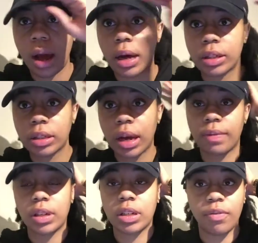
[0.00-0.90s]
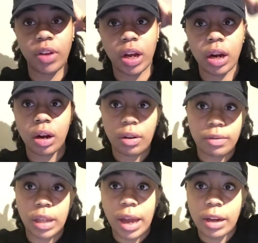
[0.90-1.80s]
I just have this fear of
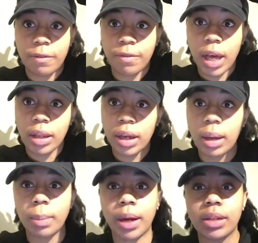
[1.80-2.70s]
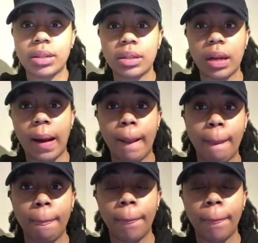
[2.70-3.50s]
like failing because it's like